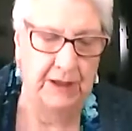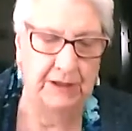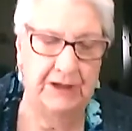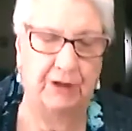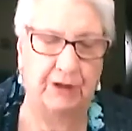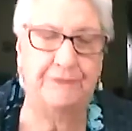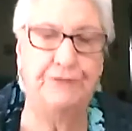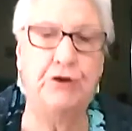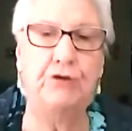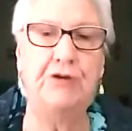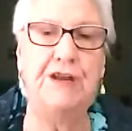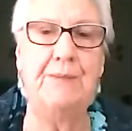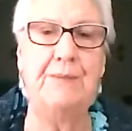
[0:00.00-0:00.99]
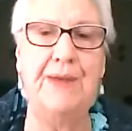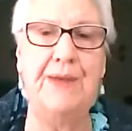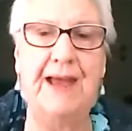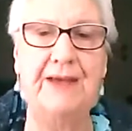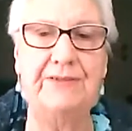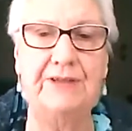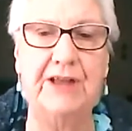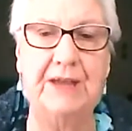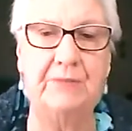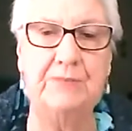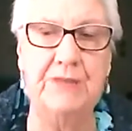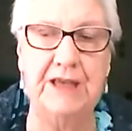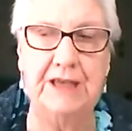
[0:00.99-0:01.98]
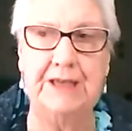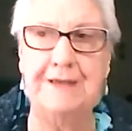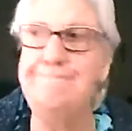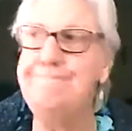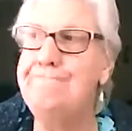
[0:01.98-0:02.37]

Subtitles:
Now, if you're an empath like me,